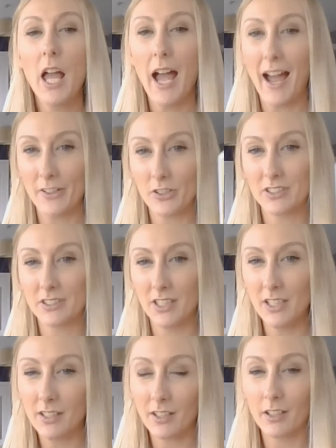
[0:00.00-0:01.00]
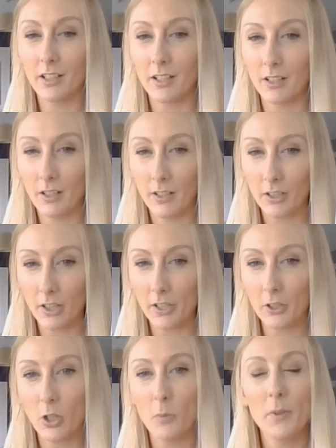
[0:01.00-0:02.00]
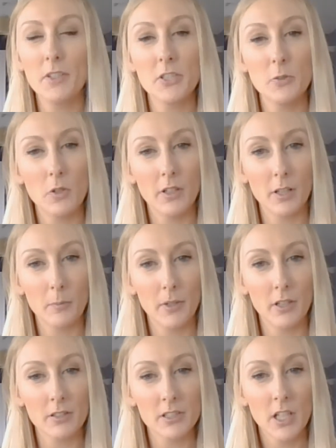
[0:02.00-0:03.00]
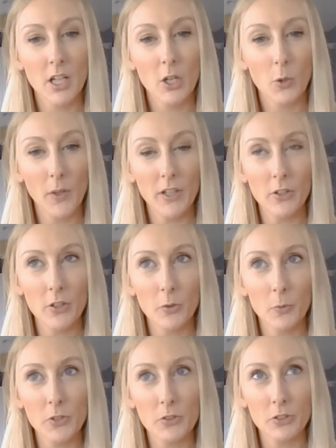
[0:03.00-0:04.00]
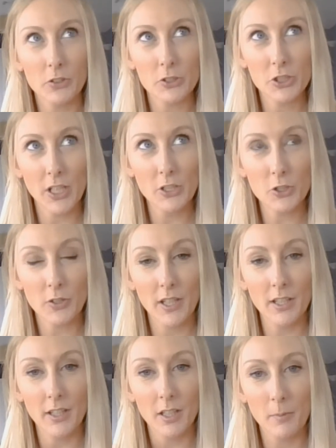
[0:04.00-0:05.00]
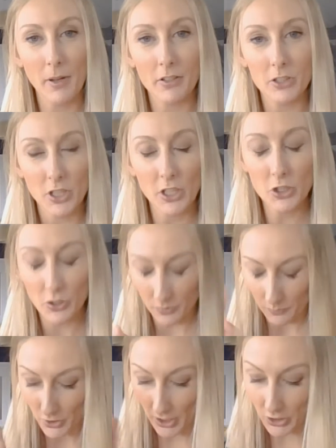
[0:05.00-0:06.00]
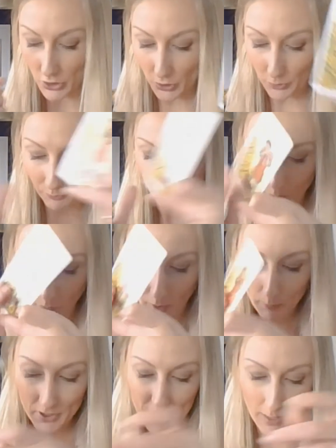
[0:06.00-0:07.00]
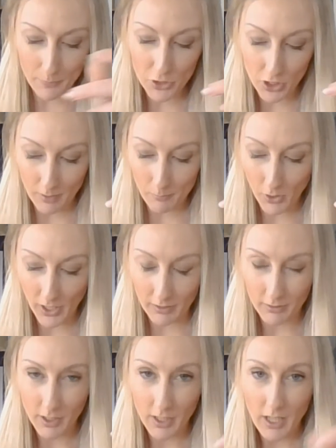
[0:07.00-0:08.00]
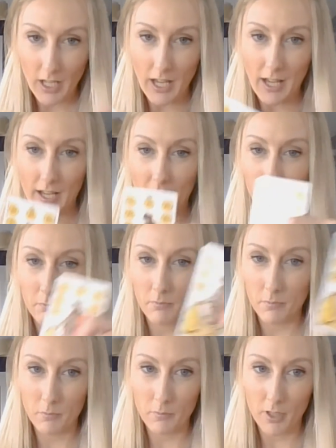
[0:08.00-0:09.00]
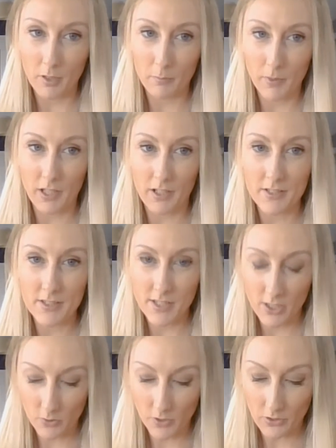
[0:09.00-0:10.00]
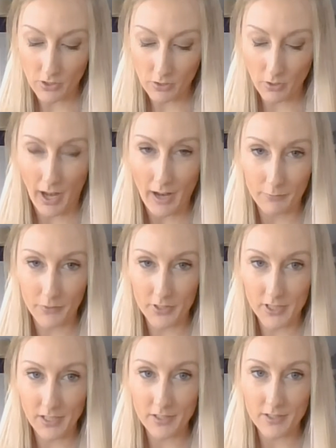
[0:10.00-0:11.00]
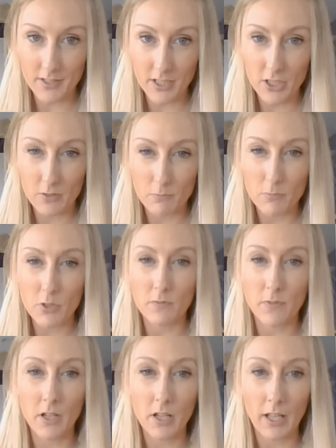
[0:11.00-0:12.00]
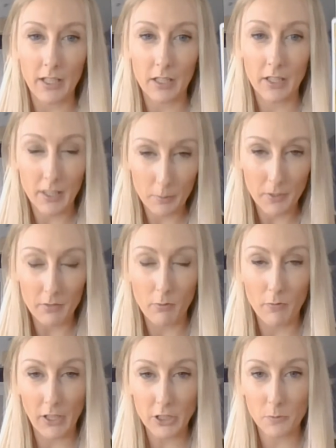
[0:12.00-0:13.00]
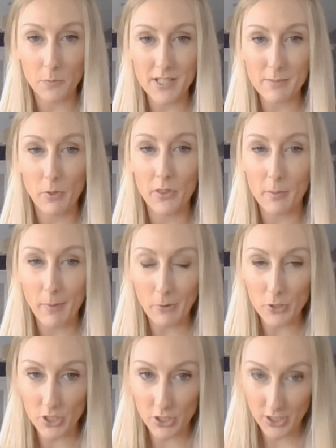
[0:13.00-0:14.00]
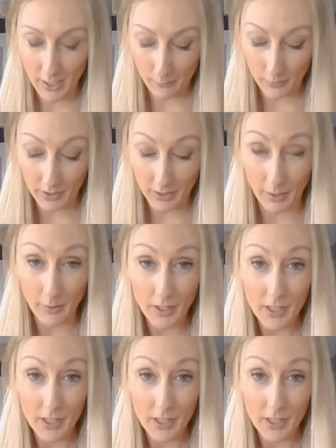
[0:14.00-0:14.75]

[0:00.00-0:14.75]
and you'll see that it'll kind of come into you a little bit quicker. You'll change your thinking about it, change your perception on money. Because you have the tendency to feel like a little bit of a victim this month about it, definitely.